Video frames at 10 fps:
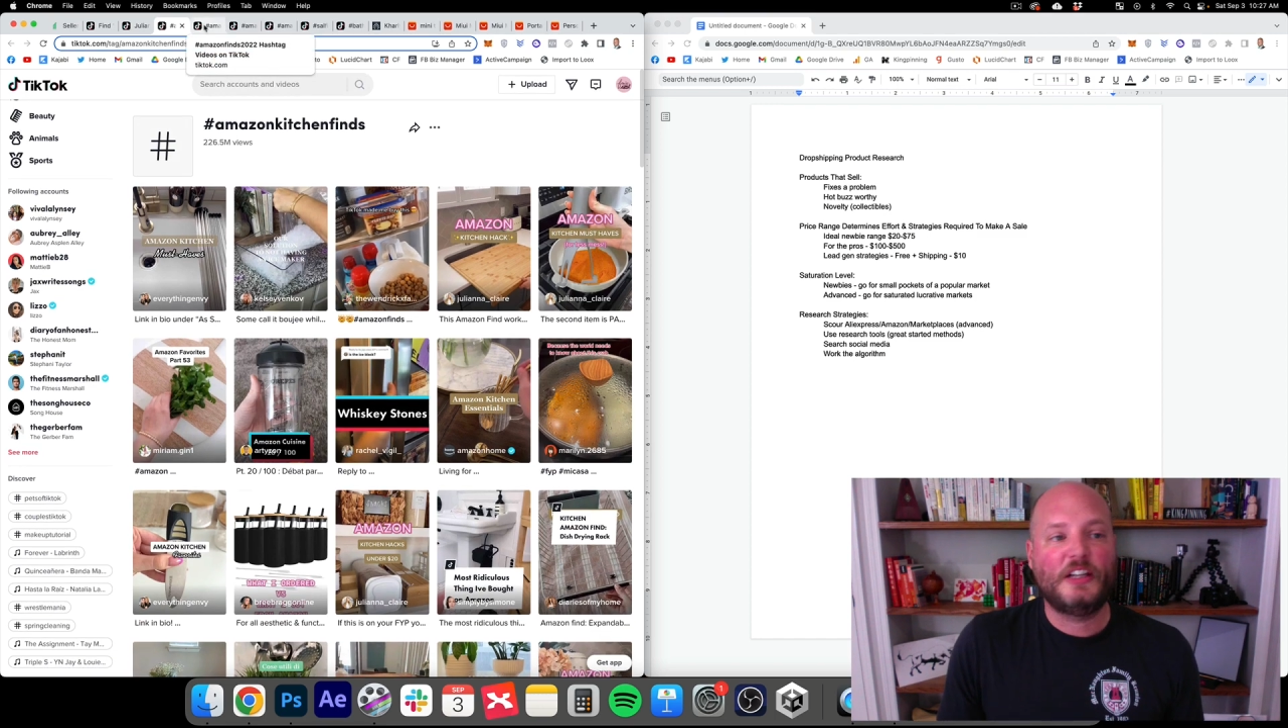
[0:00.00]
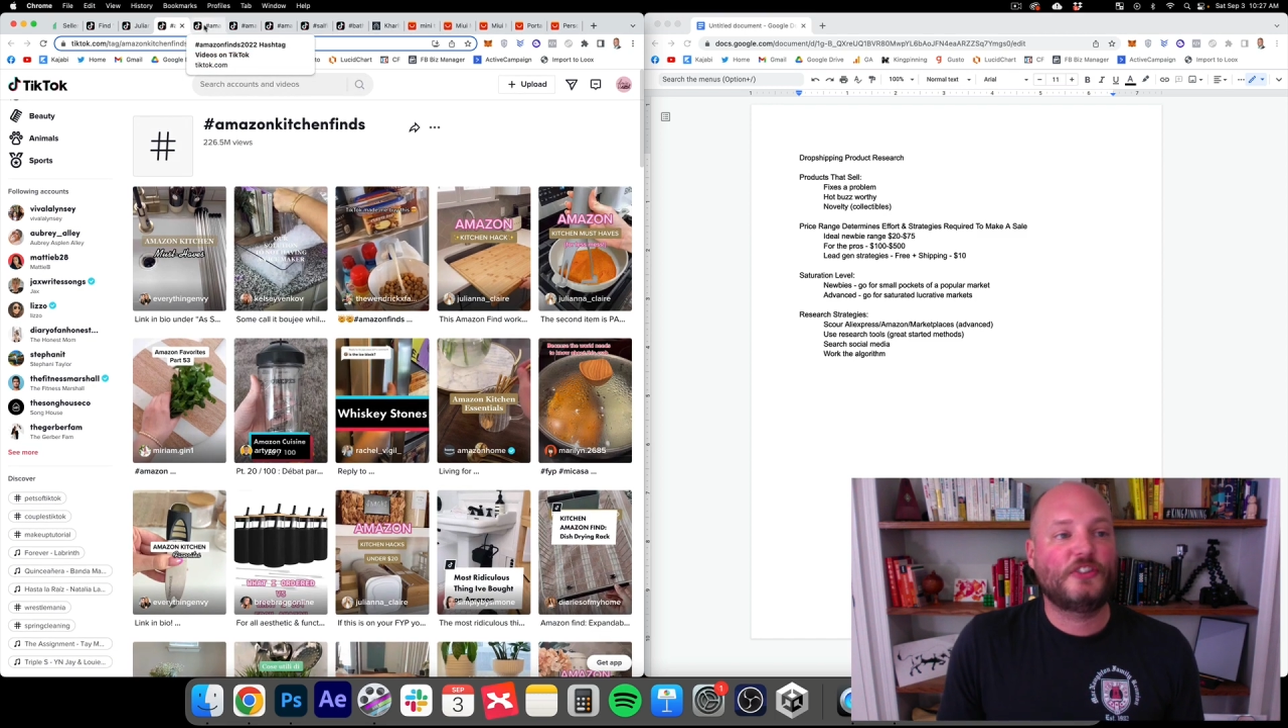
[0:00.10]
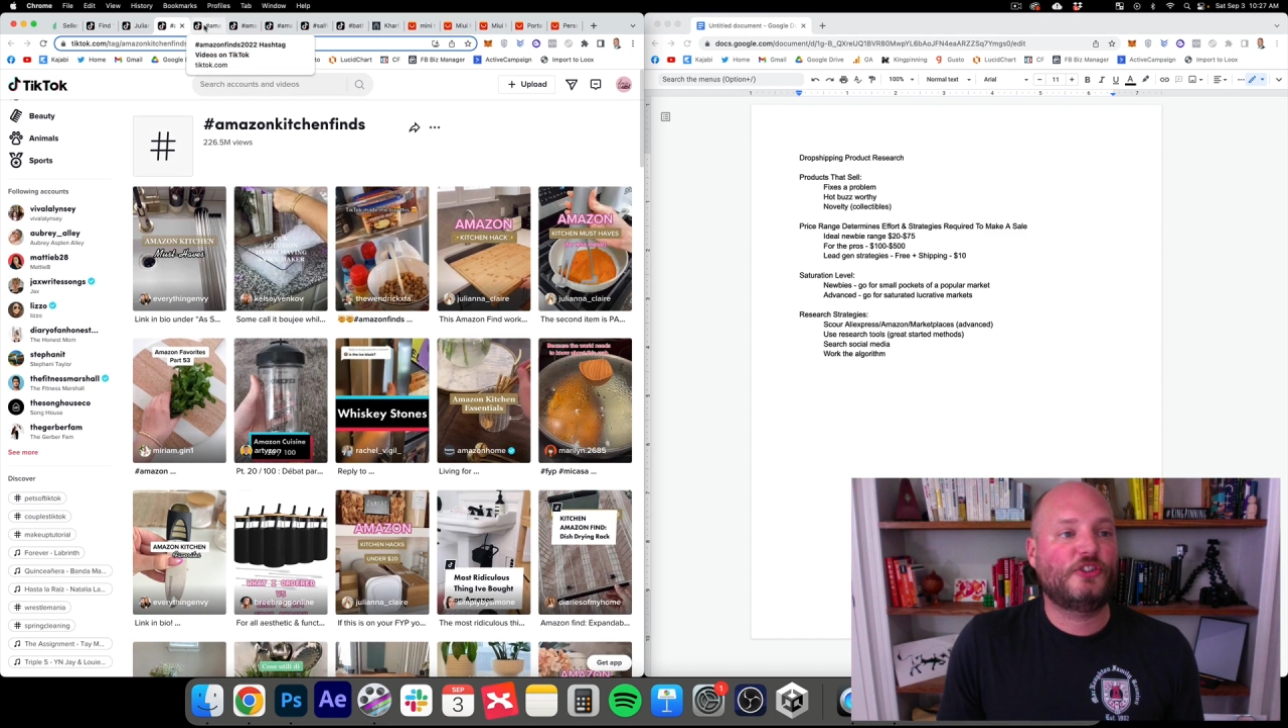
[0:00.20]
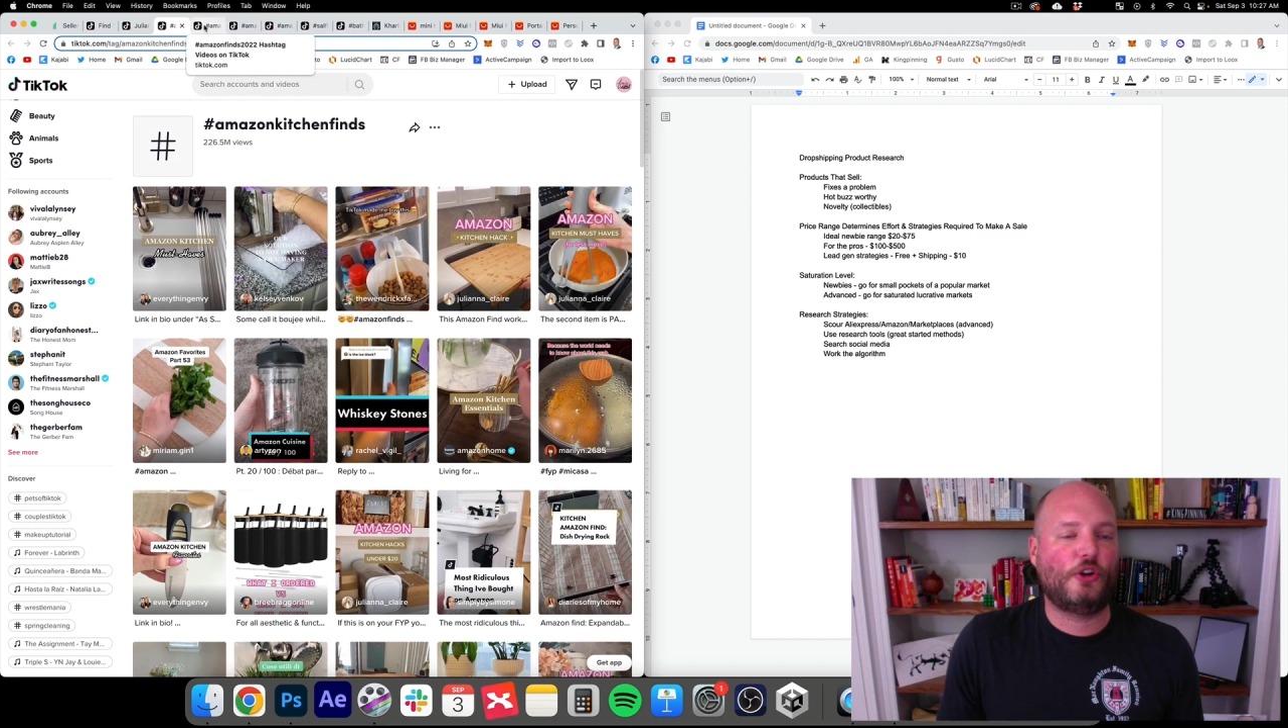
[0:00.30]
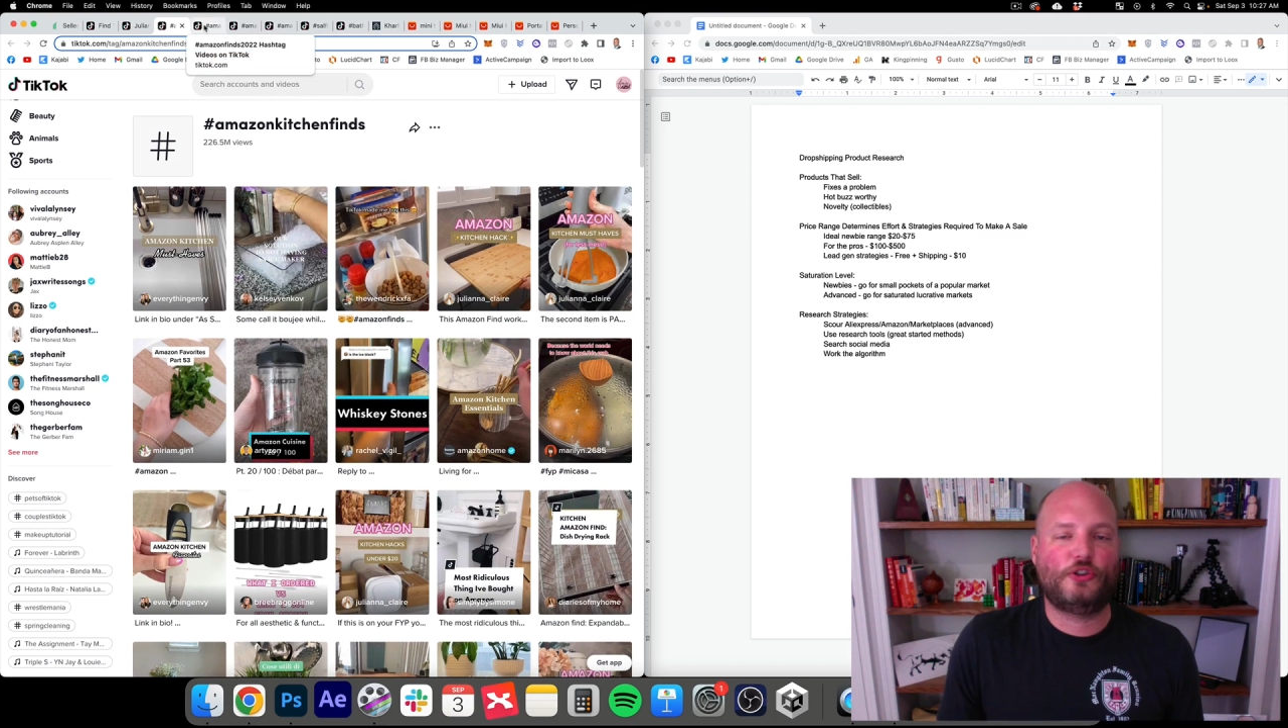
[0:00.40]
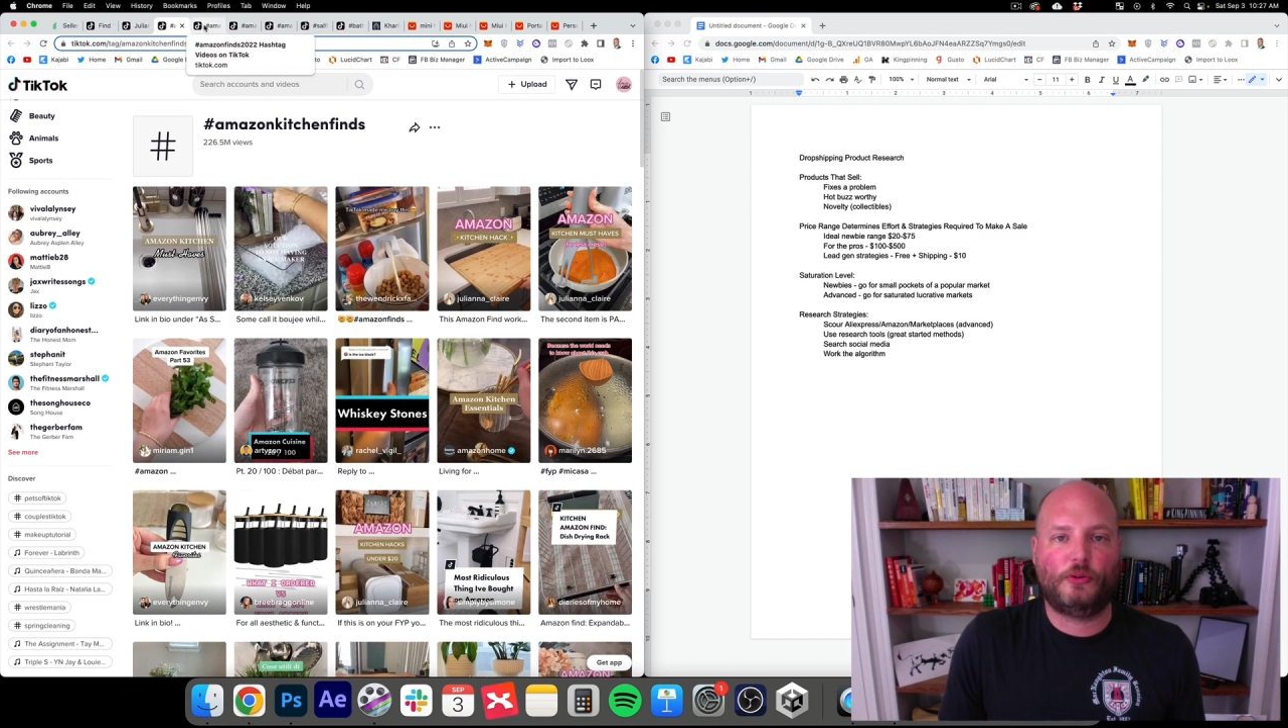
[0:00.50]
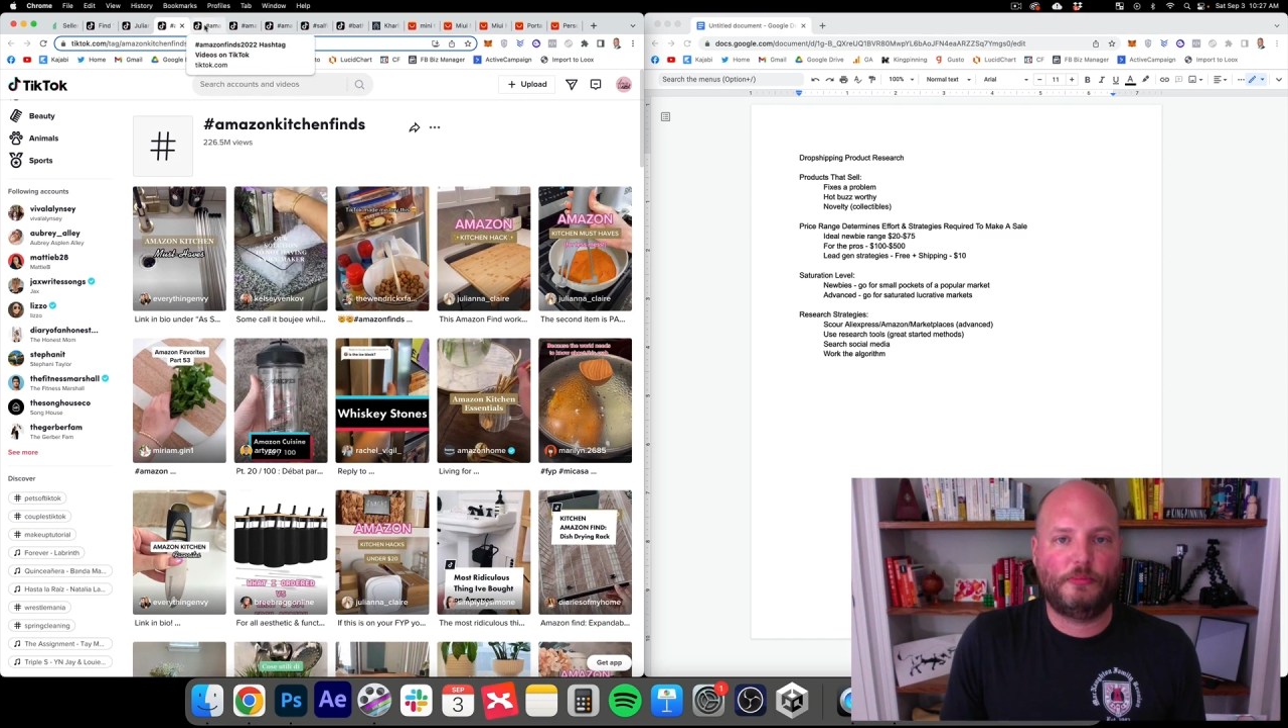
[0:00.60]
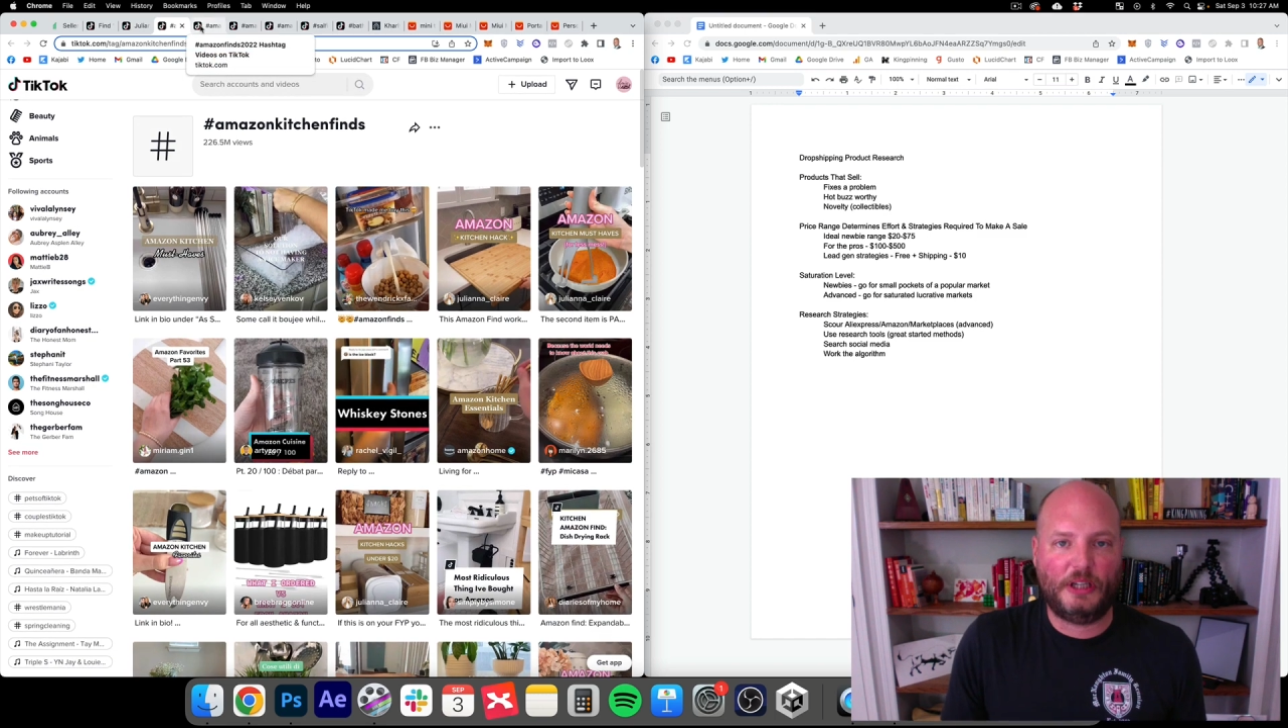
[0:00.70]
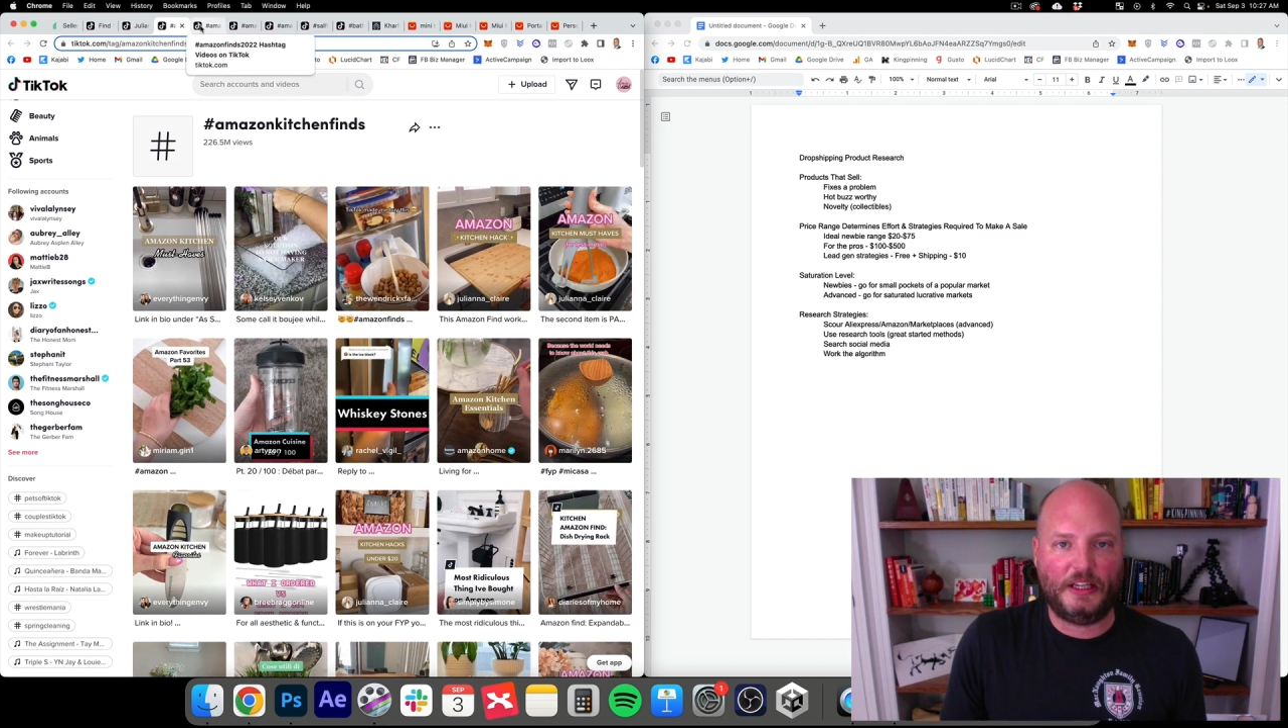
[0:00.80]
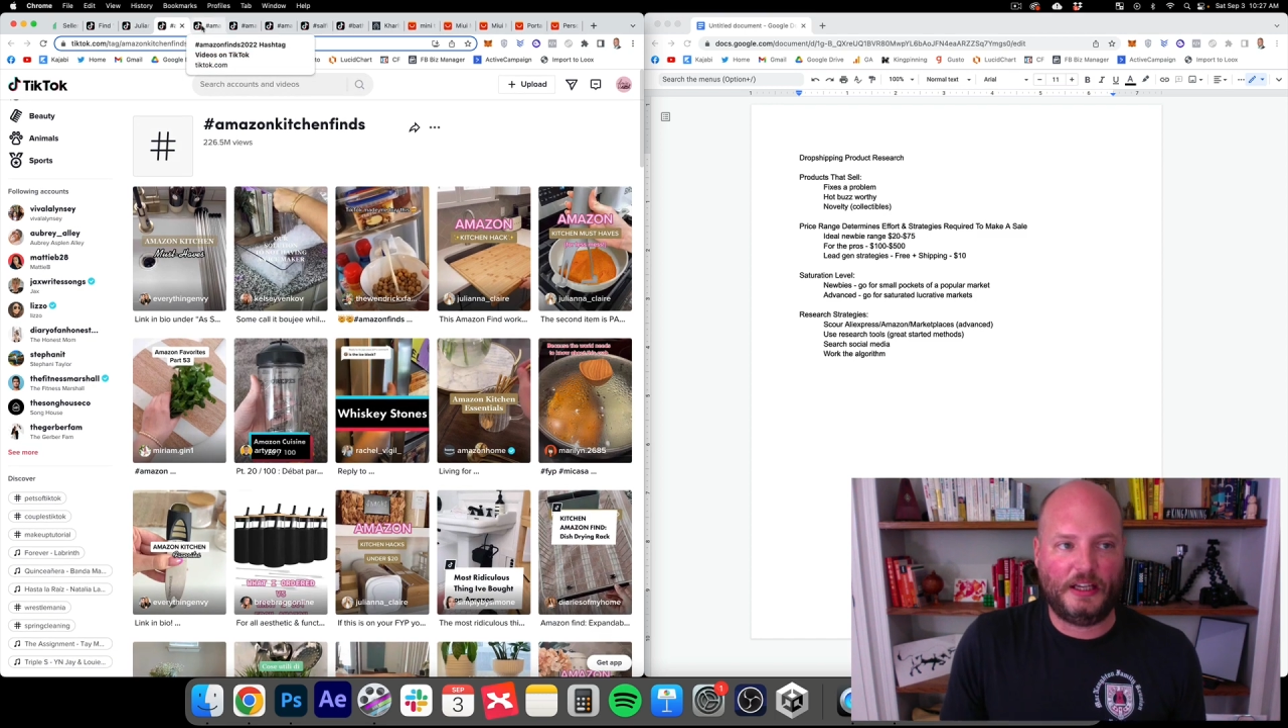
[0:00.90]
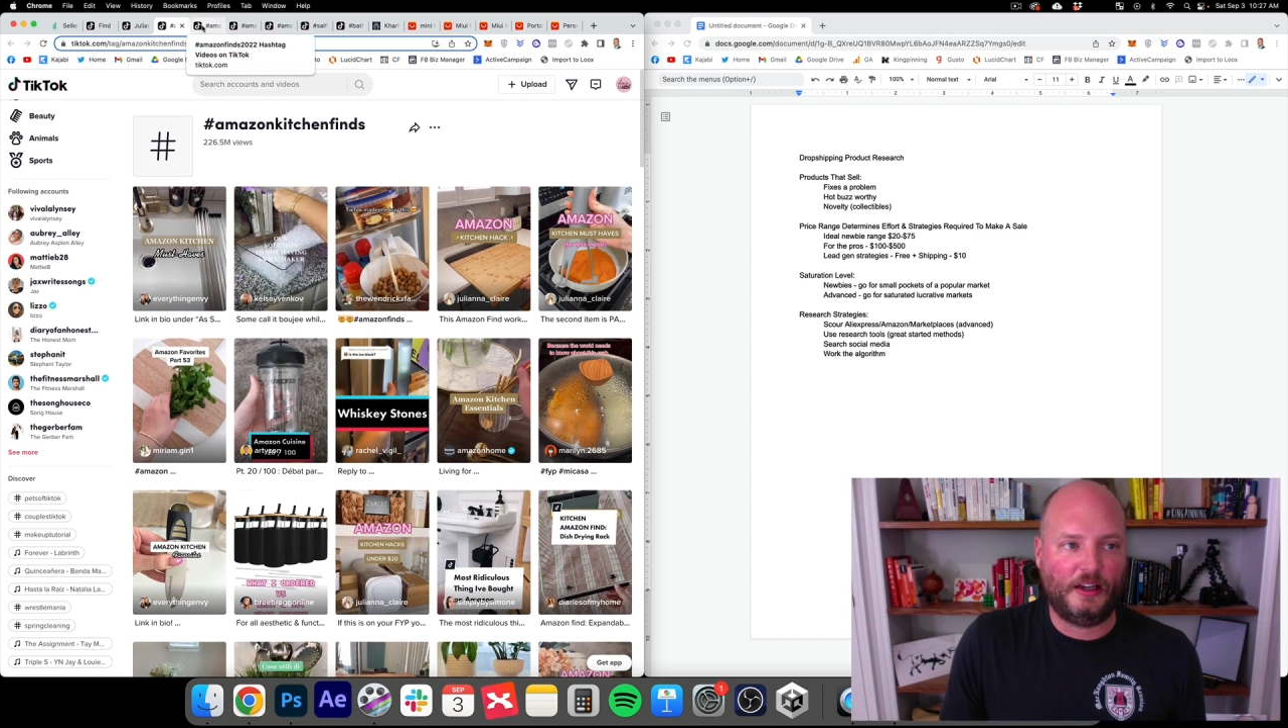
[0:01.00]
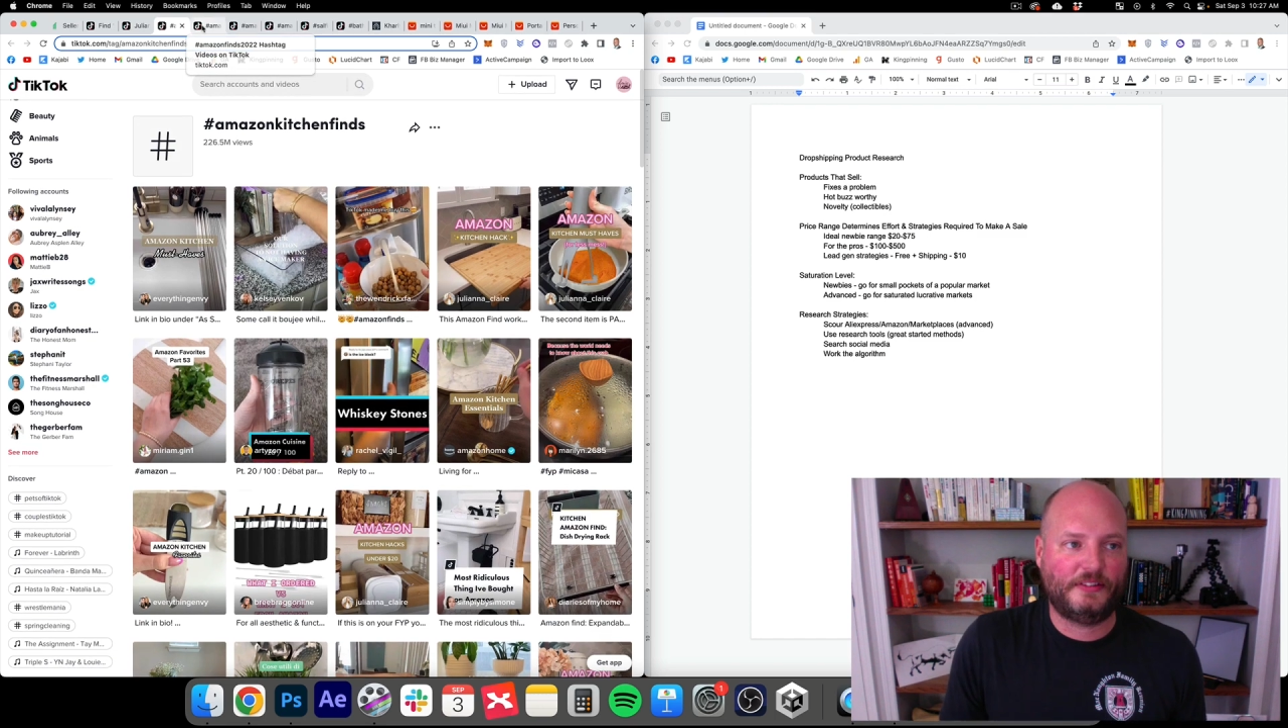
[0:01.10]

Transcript: social media.